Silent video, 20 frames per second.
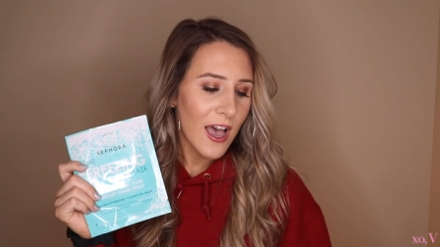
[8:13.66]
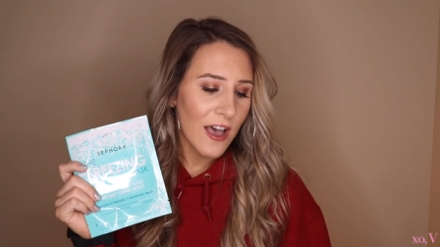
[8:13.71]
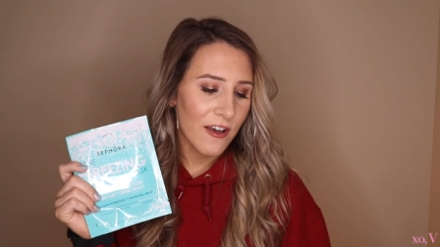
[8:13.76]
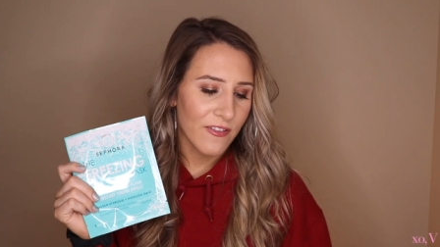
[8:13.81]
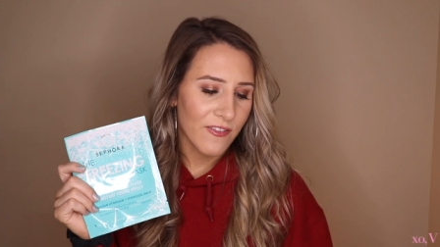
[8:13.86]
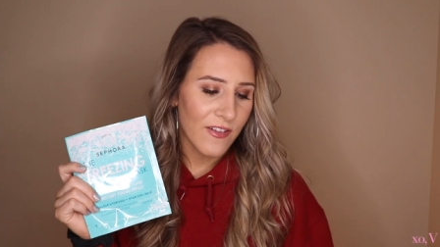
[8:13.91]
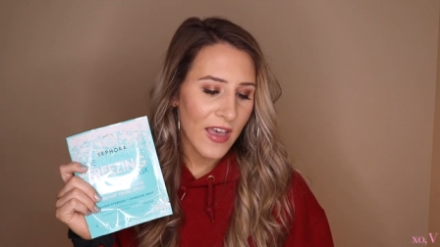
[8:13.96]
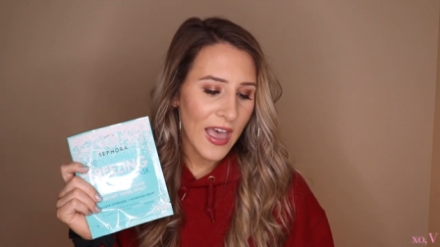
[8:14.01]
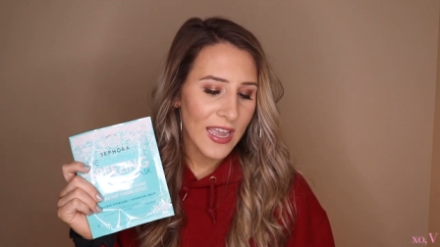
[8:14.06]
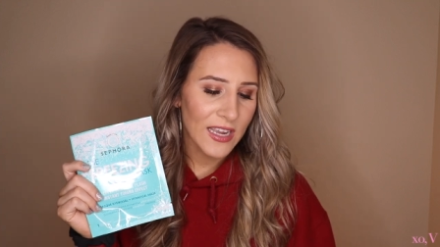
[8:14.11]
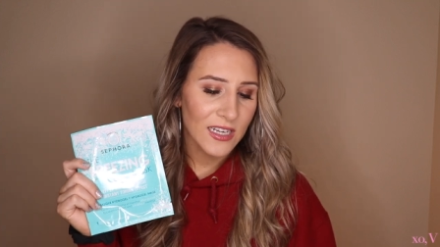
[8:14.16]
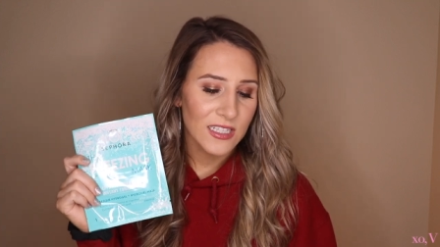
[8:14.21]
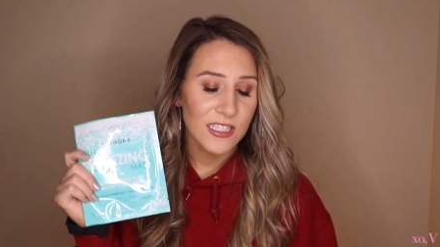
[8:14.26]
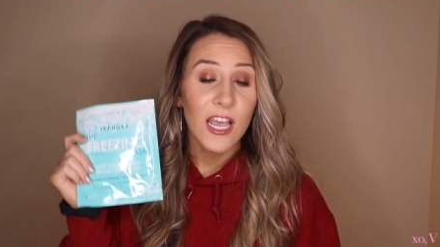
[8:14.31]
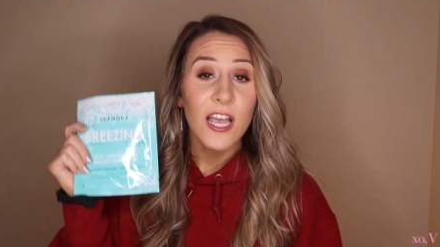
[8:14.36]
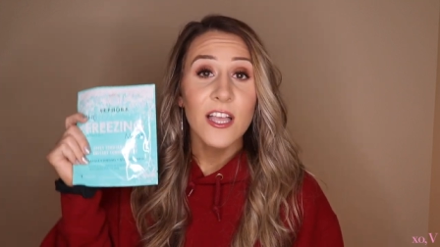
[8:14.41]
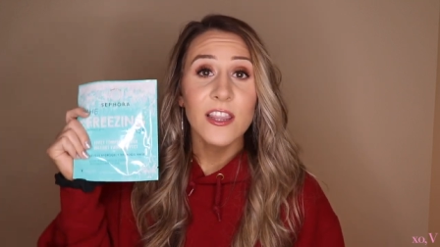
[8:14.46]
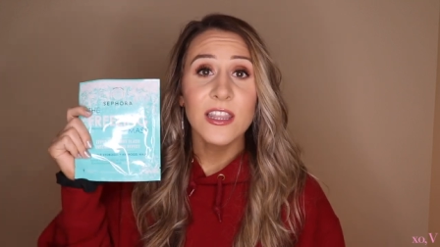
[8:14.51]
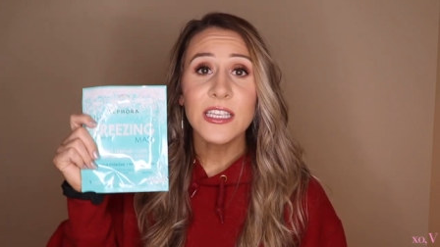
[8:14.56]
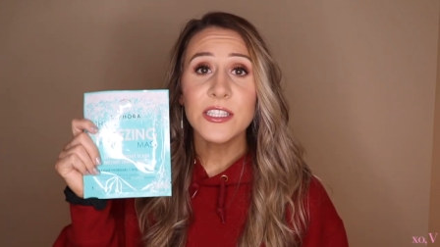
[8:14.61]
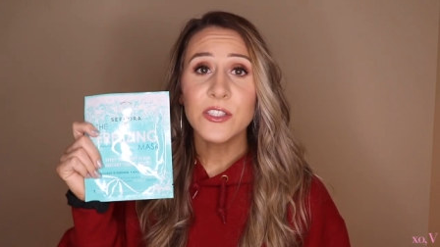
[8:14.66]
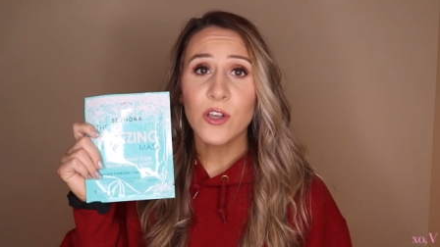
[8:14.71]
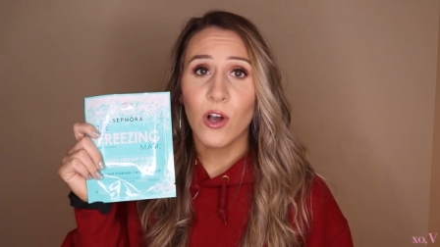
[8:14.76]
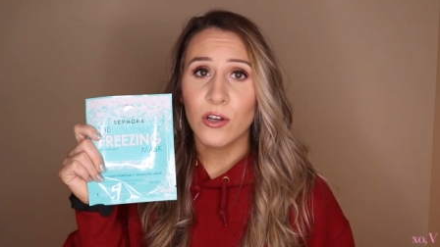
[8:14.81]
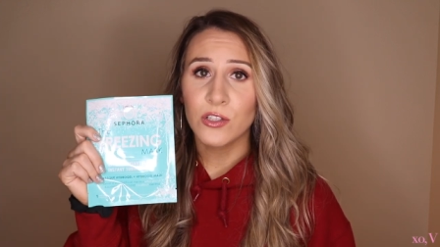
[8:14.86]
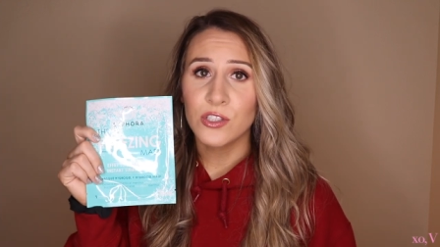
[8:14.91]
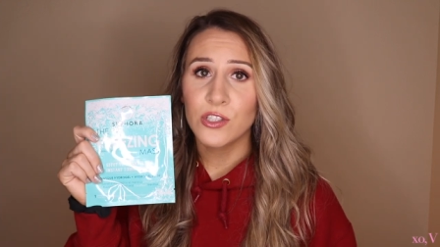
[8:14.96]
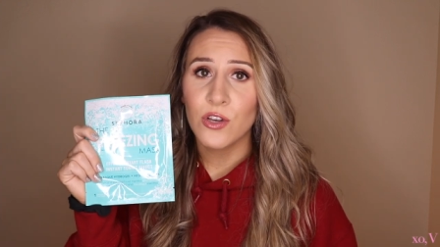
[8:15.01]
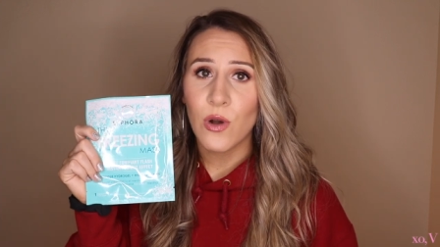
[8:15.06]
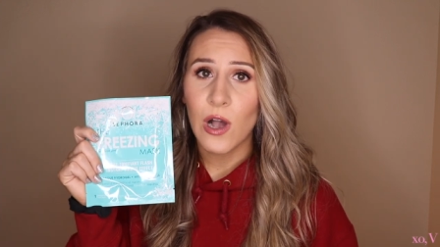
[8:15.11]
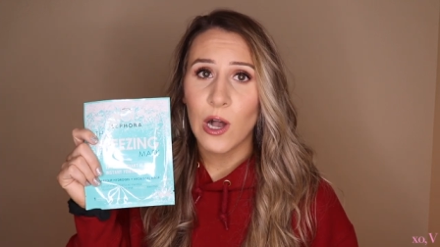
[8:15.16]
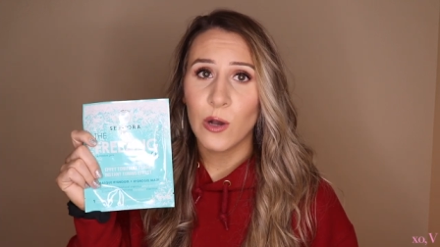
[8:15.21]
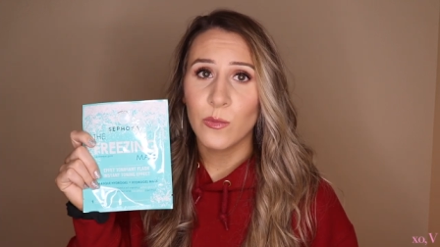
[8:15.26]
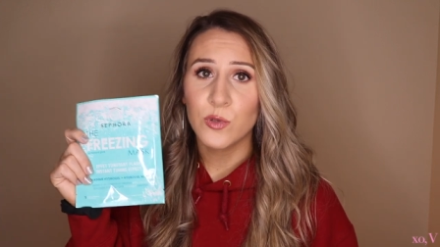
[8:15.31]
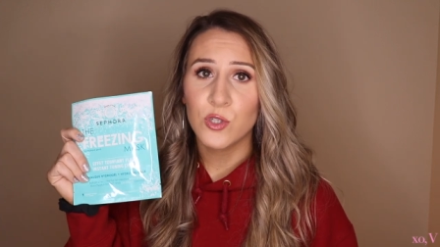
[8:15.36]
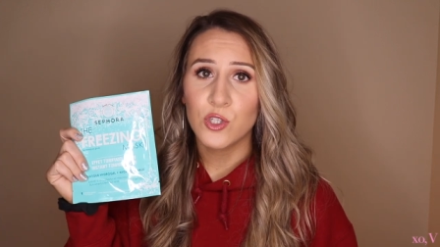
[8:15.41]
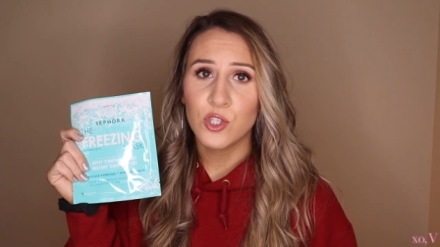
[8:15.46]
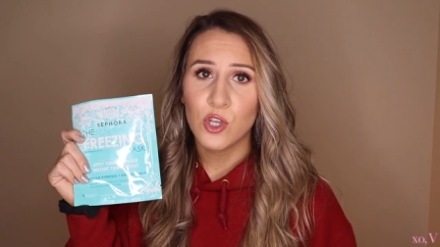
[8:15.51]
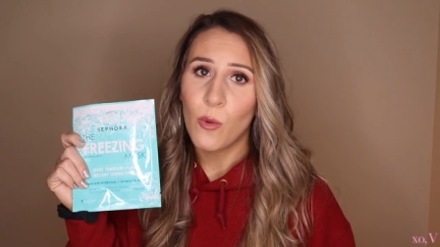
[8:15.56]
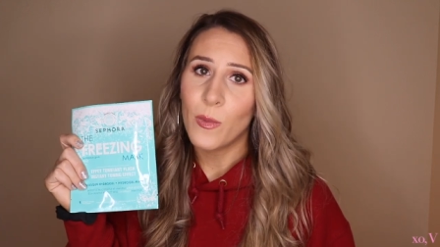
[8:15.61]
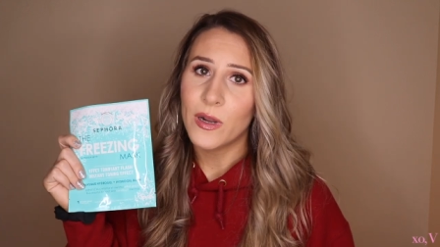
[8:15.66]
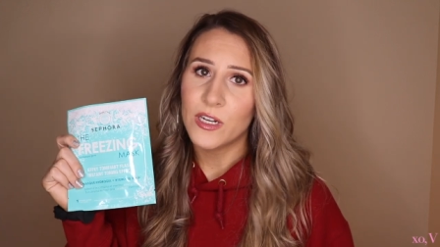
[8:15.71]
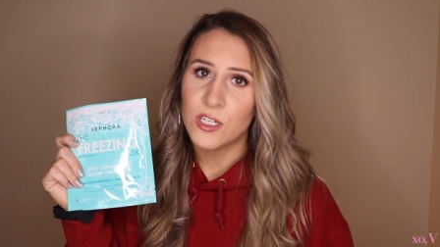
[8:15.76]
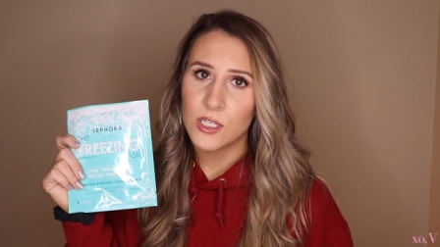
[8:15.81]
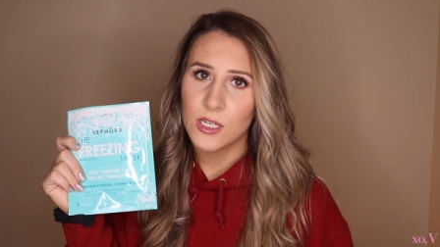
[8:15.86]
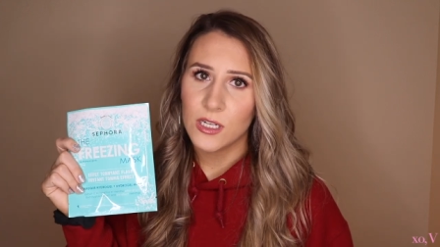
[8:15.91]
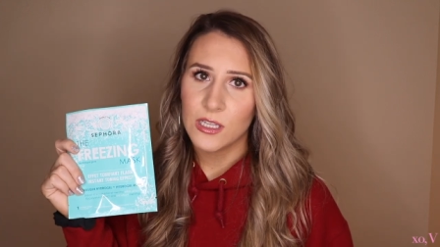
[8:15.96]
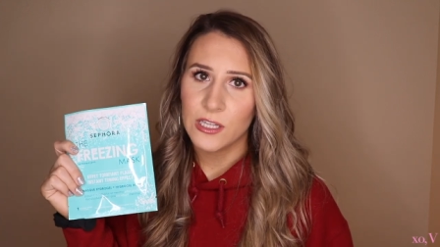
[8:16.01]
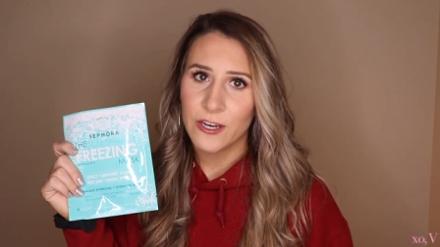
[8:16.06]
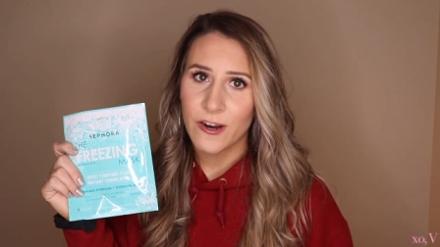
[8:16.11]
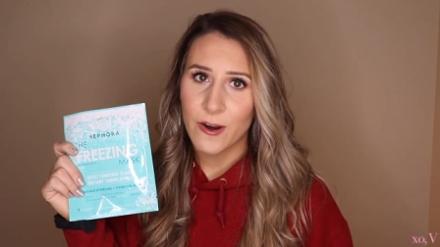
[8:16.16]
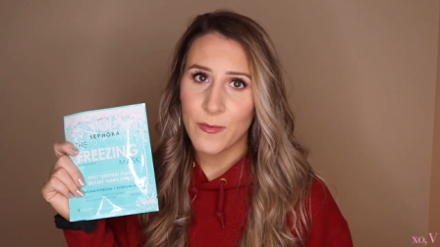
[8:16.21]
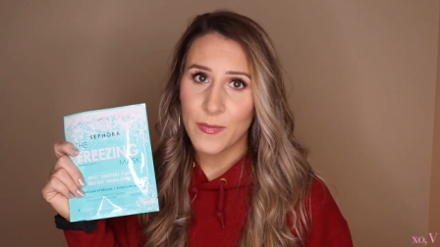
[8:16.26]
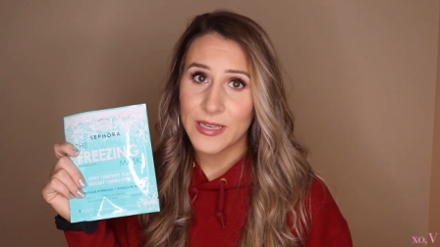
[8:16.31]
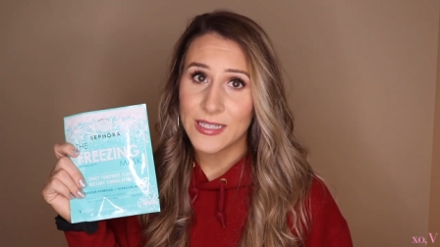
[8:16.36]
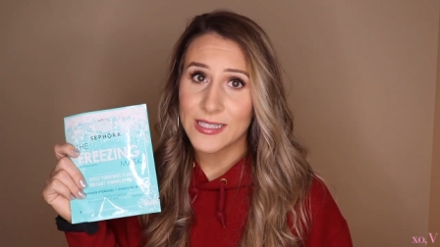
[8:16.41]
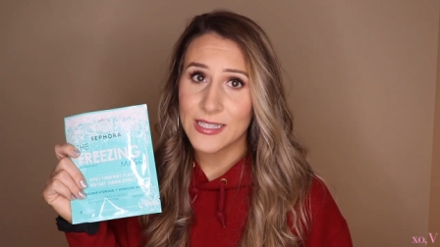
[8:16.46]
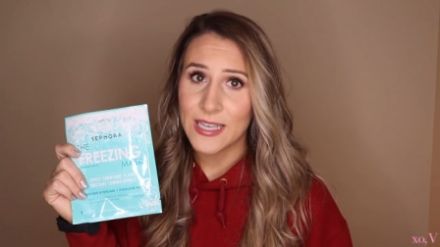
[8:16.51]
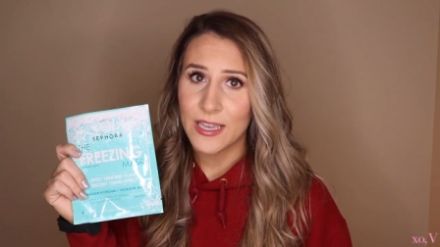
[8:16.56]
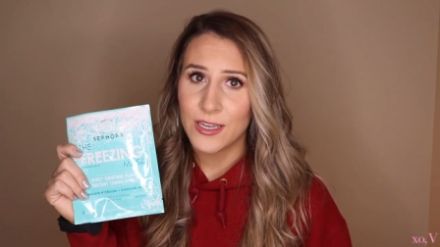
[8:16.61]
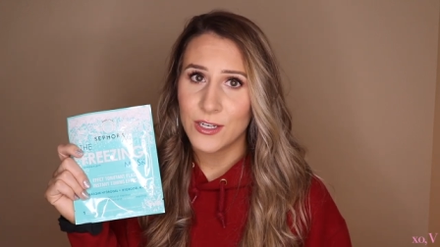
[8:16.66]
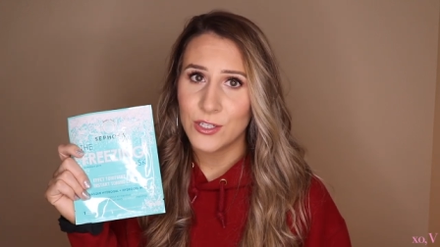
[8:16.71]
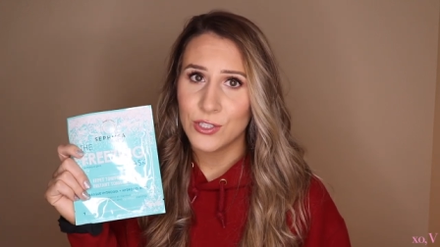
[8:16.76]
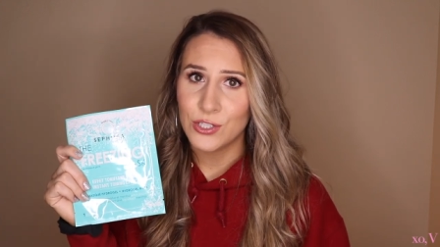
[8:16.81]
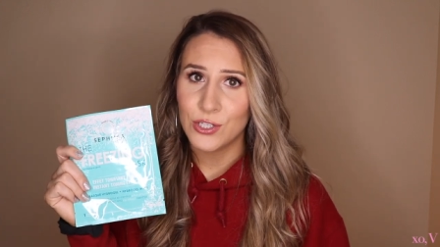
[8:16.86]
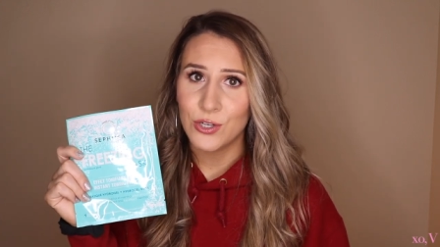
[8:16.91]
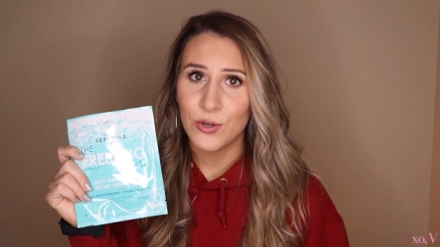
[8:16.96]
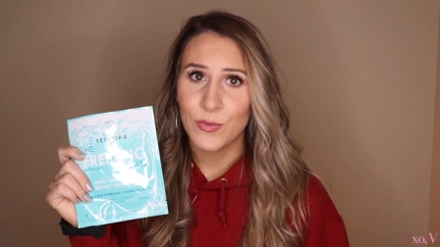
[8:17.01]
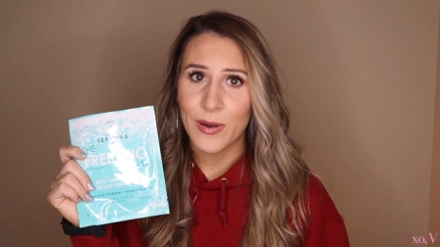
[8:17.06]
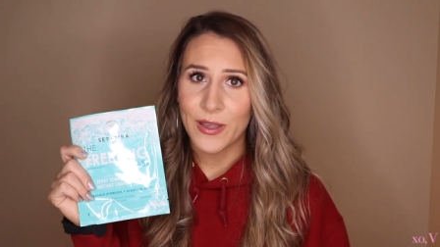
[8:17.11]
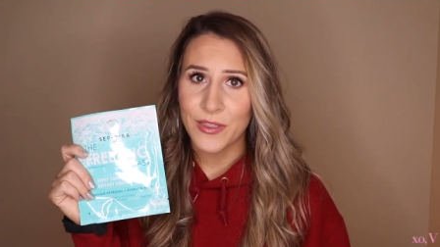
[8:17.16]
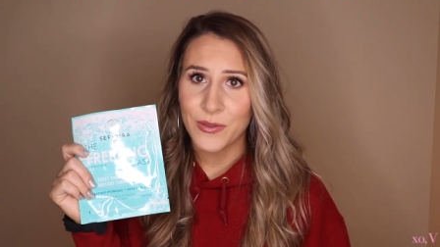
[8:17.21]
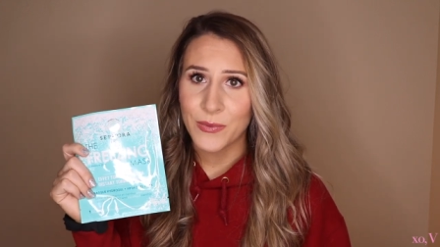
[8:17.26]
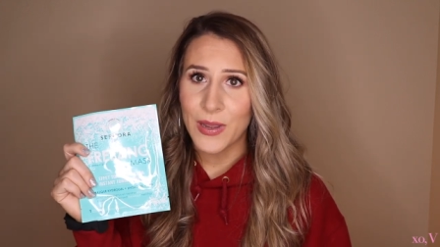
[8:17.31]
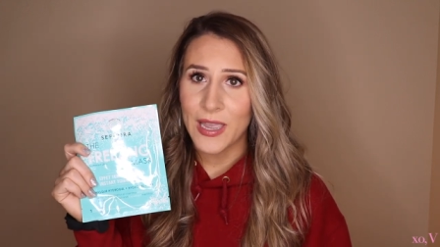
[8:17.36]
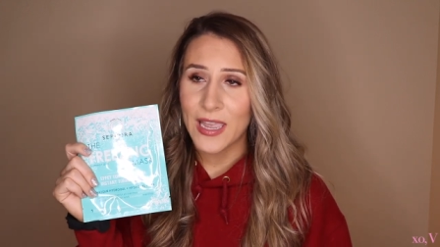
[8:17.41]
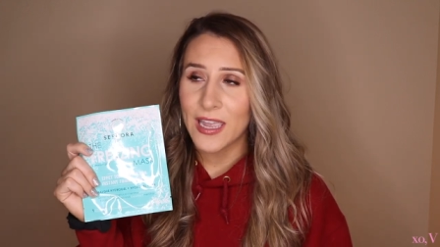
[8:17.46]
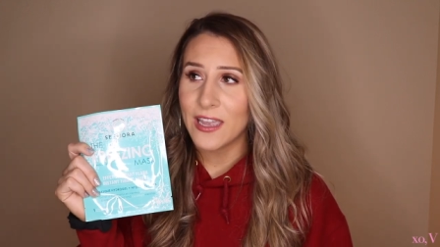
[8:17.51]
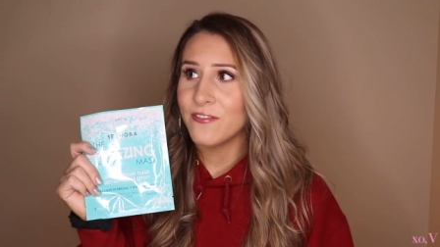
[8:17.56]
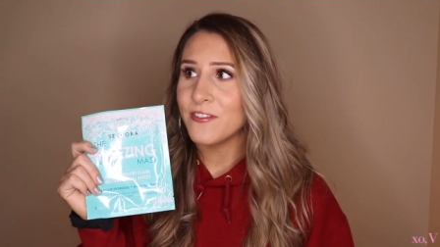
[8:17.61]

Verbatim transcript: effect. This also helps so much to clear up my skin too, by the way.